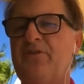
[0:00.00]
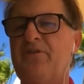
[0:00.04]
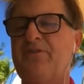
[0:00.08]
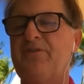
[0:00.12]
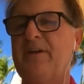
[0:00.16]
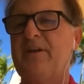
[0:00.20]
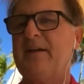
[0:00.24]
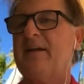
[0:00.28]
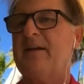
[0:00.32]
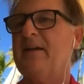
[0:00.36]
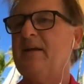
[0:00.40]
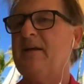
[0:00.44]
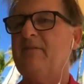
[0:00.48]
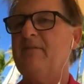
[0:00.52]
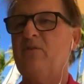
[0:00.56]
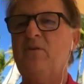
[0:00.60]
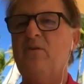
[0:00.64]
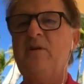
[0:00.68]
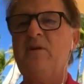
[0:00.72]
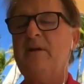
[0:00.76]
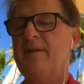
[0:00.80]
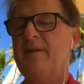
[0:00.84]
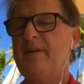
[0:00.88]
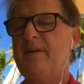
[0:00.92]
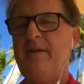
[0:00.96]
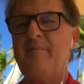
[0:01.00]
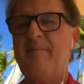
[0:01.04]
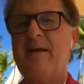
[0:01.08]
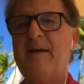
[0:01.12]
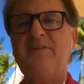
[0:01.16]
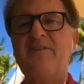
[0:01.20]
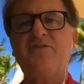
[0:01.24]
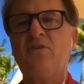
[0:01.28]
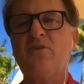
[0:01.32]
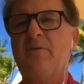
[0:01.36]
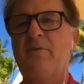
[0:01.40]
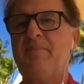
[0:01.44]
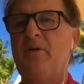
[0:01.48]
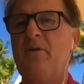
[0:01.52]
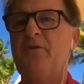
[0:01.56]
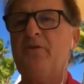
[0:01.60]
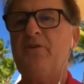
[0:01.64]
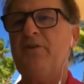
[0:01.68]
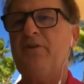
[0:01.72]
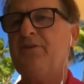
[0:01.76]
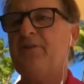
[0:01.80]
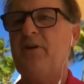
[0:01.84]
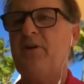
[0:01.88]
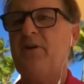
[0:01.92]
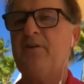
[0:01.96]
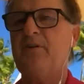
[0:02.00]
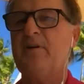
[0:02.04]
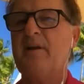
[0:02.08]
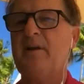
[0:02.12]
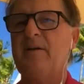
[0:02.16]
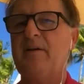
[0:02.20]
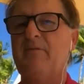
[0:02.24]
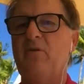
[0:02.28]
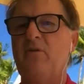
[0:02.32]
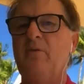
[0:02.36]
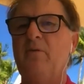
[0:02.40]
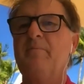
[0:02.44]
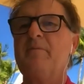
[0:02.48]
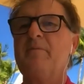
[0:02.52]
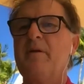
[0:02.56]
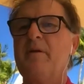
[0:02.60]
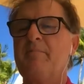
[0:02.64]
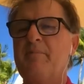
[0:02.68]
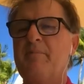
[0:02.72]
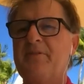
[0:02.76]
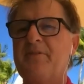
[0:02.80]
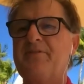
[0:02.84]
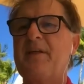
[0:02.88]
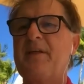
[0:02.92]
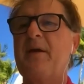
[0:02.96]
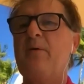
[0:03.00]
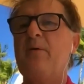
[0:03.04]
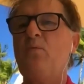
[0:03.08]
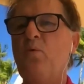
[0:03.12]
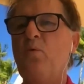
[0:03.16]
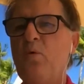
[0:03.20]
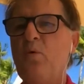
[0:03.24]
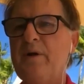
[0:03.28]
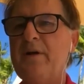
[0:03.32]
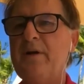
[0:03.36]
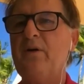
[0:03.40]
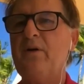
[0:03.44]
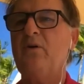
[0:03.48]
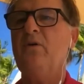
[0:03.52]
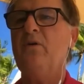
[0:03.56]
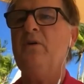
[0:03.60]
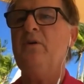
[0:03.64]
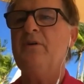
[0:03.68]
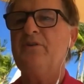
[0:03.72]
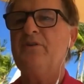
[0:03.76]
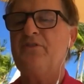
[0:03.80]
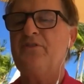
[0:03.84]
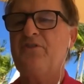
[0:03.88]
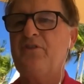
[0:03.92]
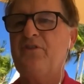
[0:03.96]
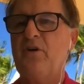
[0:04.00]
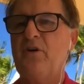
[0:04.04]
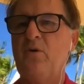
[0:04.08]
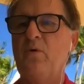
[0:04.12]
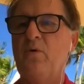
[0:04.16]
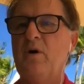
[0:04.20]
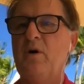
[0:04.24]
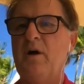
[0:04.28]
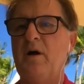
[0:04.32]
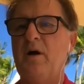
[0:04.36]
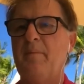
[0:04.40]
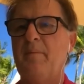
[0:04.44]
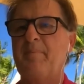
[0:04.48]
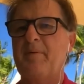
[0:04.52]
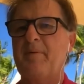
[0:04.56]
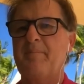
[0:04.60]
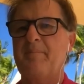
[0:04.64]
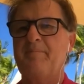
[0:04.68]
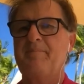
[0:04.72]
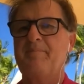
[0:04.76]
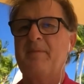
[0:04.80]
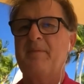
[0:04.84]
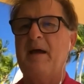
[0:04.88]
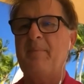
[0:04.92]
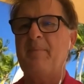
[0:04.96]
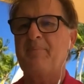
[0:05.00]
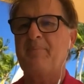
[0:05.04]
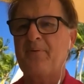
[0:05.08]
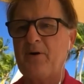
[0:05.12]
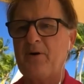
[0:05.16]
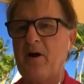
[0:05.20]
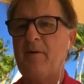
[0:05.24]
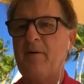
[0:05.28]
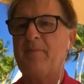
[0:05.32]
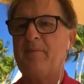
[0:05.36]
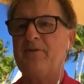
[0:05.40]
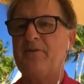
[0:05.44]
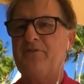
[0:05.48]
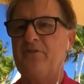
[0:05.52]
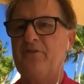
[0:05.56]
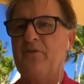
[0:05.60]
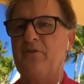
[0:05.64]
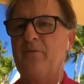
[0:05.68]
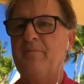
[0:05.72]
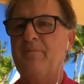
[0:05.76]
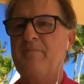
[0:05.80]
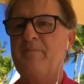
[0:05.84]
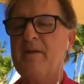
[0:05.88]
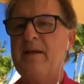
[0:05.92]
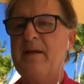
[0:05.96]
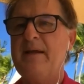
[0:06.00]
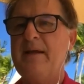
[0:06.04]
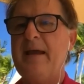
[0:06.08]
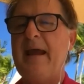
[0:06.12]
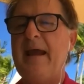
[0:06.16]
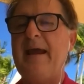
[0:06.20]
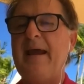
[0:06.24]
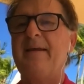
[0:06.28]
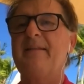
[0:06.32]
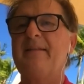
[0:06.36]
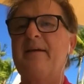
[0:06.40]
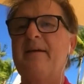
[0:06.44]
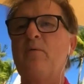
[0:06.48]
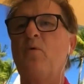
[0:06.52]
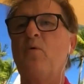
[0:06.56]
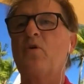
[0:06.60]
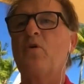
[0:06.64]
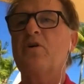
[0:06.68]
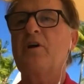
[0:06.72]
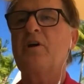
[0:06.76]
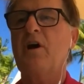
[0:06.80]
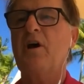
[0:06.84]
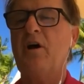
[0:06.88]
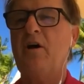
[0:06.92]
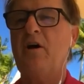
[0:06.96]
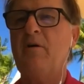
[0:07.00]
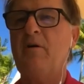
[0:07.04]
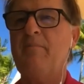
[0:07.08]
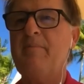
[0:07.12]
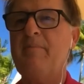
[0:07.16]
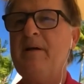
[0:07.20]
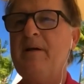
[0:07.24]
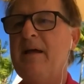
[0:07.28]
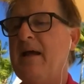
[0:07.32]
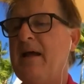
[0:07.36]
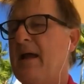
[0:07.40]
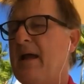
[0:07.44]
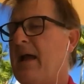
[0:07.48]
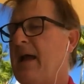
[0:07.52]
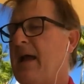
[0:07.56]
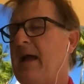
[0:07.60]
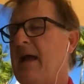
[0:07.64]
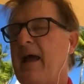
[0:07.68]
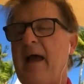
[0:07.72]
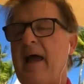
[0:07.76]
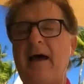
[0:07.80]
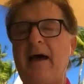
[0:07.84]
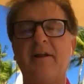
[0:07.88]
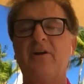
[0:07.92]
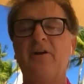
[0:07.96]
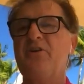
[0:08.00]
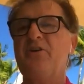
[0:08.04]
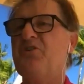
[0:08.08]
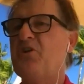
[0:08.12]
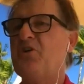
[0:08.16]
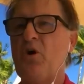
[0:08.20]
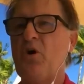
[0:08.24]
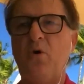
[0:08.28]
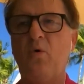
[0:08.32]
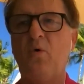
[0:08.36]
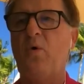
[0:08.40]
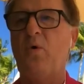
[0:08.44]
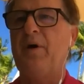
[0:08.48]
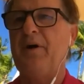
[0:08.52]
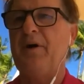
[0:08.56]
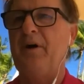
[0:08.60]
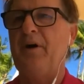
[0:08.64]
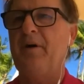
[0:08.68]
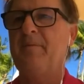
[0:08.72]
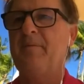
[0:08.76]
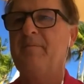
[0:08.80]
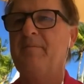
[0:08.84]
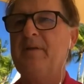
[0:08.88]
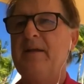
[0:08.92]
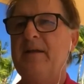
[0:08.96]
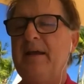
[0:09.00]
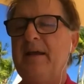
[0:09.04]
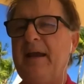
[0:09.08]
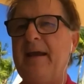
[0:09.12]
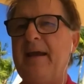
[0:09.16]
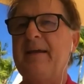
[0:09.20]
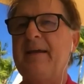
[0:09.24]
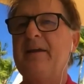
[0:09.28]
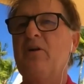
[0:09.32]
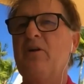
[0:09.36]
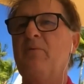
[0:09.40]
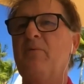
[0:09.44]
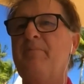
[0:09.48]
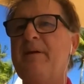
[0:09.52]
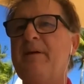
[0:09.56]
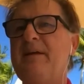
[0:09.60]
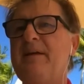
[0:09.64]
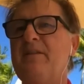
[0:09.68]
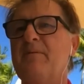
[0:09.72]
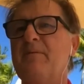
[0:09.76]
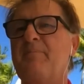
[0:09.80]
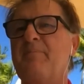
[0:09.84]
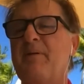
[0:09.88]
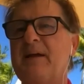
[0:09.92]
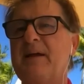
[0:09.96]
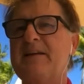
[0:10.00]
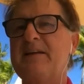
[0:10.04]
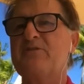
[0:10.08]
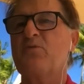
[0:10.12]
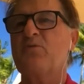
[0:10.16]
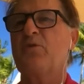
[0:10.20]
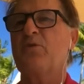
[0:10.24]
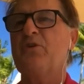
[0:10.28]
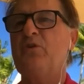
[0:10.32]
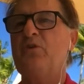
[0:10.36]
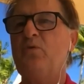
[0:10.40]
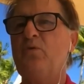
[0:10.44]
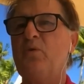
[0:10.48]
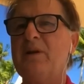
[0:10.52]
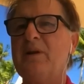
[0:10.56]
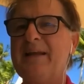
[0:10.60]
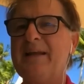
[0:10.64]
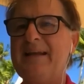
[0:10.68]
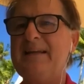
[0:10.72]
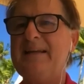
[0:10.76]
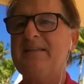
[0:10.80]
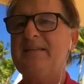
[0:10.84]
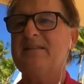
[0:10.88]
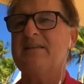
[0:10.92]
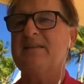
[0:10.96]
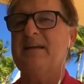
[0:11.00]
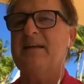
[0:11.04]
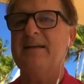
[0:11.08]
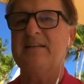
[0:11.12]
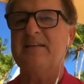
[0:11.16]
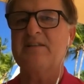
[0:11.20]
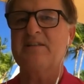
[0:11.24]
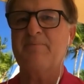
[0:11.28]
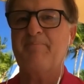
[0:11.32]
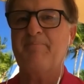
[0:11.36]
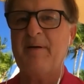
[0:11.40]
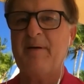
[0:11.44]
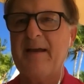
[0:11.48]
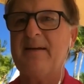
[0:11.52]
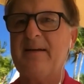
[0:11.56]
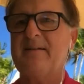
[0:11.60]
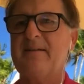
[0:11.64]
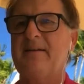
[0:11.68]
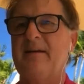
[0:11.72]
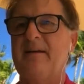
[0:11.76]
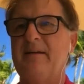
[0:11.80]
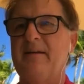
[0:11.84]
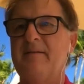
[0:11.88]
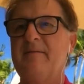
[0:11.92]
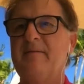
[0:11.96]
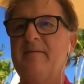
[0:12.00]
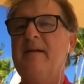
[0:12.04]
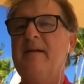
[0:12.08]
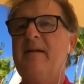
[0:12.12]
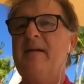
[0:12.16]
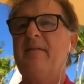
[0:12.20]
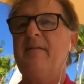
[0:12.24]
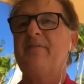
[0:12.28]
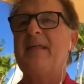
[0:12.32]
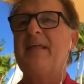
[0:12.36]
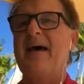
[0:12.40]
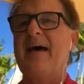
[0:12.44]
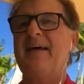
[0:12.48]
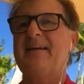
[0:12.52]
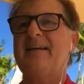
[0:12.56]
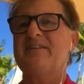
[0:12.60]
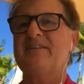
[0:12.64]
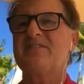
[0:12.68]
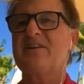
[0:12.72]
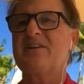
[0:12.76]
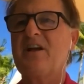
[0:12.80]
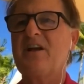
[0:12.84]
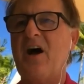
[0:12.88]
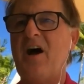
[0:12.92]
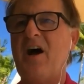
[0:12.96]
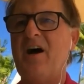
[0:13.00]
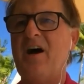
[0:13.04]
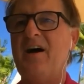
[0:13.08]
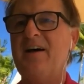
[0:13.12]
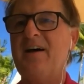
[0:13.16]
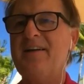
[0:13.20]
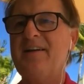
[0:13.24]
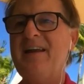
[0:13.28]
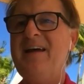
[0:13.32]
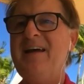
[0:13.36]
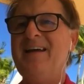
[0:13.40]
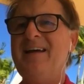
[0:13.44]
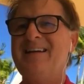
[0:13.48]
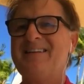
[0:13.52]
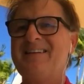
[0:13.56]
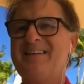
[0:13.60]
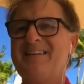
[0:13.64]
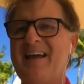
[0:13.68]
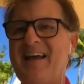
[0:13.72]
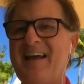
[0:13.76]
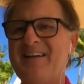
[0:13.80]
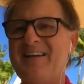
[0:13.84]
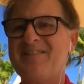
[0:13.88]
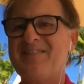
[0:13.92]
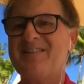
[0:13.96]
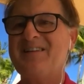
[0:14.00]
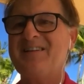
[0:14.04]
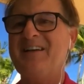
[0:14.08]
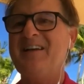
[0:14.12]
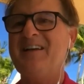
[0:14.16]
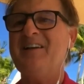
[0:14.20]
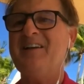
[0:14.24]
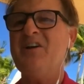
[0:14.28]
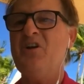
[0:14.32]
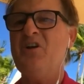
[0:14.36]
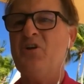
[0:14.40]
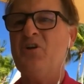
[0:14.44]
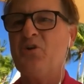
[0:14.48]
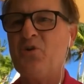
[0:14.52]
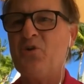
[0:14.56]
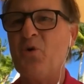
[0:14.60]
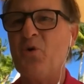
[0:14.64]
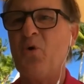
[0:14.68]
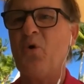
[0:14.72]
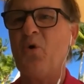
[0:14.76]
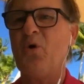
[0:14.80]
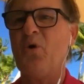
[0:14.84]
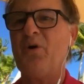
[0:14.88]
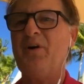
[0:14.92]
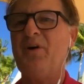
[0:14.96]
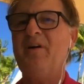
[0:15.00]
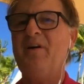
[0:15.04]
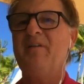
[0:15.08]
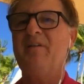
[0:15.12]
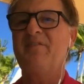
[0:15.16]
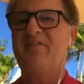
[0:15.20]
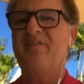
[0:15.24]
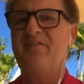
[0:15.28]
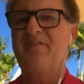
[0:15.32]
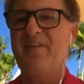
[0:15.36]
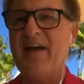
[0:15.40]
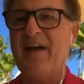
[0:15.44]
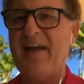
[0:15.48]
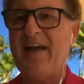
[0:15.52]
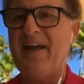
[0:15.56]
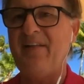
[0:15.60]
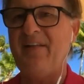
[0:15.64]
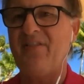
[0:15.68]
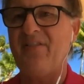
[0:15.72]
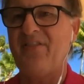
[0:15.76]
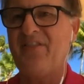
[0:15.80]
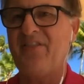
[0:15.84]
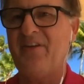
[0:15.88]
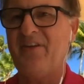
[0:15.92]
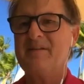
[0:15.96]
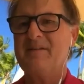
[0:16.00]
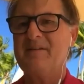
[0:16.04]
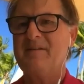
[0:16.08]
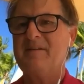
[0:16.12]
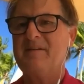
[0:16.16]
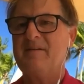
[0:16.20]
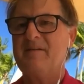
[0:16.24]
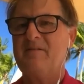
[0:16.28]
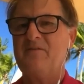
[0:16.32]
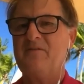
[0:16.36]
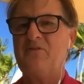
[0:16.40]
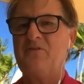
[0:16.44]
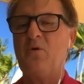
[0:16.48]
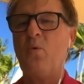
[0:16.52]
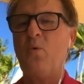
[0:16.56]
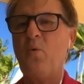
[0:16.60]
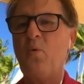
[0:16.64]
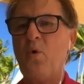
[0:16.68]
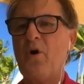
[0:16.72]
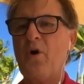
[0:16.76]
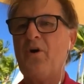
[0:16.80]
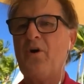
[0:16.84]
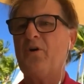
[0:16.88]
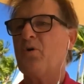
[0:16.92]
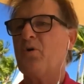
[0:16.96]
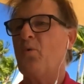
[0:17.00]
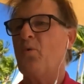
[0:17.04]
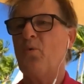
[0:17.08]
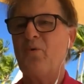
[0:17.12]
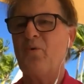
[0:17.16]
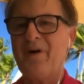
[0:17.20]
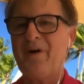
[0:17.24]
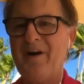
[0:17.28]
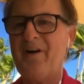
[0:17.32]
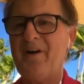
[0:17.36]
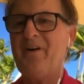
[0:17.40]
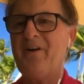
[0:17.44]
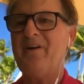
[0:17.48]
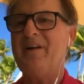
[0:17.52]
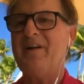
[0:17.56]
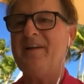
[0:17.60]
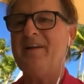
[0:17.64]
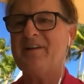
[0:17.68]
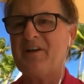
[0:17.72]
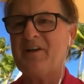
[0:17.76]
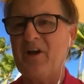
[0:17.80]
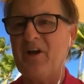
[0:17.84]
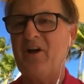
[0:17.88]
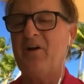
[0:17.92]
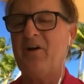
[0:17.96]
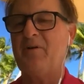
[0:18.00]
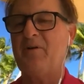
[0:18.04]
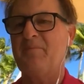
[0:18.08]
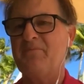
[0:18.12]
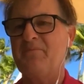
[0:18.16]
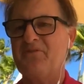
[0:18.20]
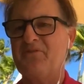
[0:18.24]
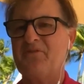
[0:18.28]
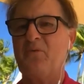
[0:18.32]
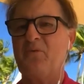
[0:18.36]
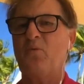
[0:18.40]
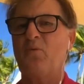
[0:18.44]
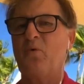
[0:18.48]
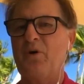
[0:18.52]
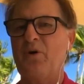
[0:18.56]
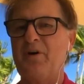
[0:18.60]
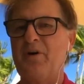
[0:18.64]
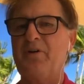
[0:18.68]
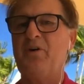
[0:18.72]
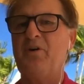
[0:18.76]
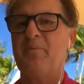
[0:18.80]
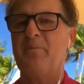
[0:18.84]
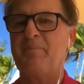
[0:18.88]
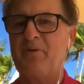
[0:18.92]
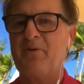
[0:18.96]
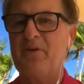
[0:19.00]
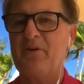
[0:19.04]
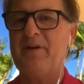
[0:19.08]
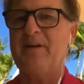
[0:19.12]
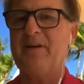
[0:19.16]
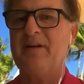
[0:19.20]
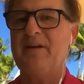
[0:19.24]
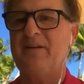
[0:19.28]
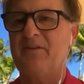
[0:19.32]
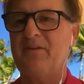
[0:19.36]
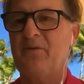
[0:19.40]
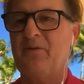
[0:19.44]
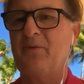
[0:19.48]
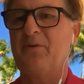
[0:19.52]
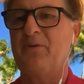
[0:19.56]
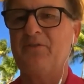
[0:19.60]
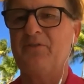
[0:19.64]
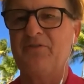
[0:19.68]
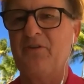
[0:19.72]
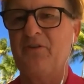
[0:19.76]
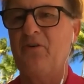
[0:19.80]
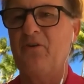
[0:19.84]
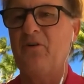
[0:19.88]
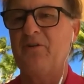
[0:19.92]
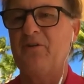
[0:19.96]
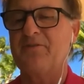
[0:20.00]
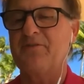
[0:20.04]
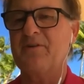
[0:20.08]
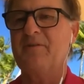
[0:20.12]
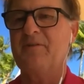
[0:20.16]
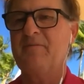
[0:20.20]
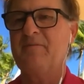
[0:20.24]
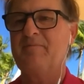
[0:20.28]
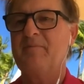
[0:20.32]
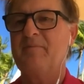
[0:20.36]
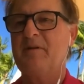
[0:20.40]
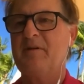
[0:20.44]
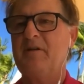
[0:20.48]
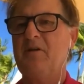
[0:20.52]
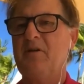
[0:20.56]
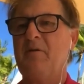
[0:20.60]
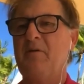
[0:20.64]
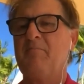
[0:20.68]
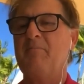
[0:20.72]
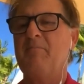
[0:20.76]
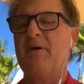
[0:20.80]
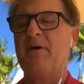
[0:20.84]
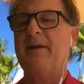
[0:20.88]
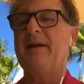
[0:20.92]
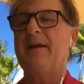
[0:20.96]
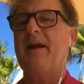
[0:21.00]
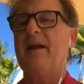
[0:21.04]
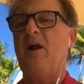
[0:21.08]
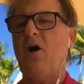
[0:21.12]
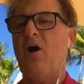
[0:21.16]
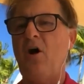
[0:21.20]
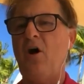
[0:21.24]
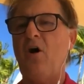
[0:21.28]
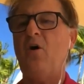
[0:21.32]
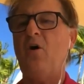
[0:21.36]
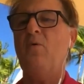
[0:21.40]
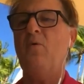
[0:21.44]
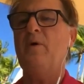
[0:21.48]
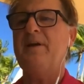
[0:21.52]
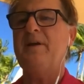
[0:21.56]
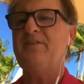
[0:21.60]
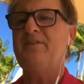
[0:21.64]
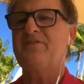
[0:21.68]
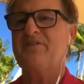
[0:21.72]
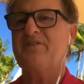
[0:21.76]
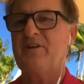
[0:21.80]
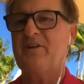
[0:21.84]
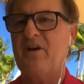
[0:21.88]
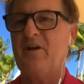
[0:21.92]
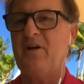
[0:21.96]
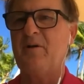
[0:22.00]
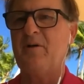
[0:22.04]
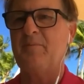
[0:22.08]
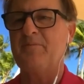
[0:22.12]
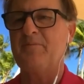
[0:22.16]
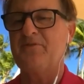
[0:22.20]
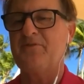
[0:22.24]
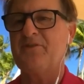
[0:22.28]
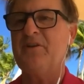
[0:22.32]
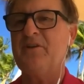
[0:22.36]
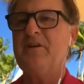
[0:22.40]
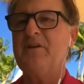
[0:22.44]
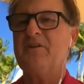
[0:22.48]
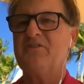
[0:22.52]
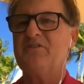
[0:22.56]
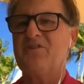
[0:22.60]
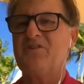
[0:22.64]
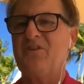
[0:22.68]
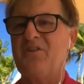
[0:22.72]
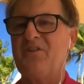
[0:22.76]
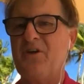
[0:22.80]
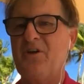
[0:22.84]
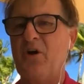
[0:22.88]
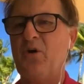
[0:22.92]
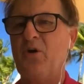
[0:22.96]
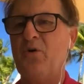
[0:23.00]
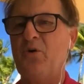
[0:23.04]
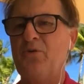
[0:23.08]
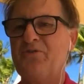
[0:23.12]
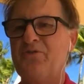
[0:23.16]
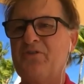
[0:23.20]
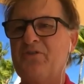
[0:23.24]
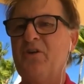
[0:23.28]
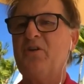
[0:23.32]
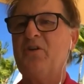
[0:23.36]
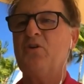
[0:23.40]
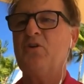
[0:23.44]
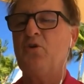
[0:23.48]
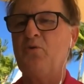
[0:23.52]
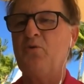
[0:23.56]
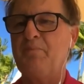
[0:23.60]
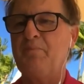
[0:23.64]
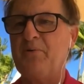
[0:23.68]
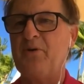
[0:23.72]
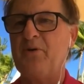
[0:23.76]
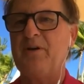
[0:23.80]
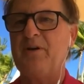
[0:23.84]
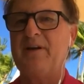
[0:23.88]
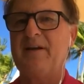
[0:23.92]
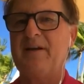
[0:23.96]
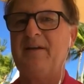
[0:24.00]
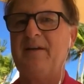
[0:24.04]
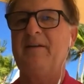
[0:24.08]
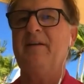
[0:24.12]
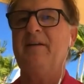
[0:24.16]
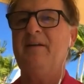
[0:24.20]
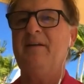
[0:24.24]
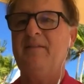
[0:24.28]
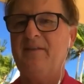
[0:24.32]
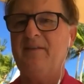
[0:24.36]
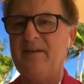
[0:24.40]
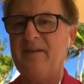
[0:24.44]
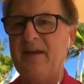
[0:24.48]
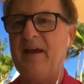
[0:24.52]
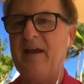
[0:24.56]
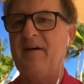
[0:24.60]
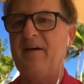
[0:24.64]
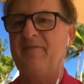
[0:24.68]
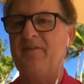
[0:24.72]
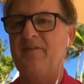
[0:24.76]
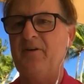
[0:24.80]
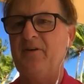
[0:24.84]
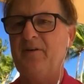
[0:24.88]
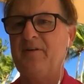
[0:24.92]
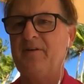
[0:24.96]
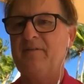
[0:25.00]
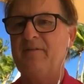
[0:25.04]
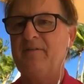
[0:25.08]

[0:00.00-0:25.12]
second level they may show up on your third level but they will show up i promise you and it will come out of nowhere and it'll be the place where you least expect it that is god testing your faith the work rarely comes where you're putting in the result, but it always comes to those who put in the effort.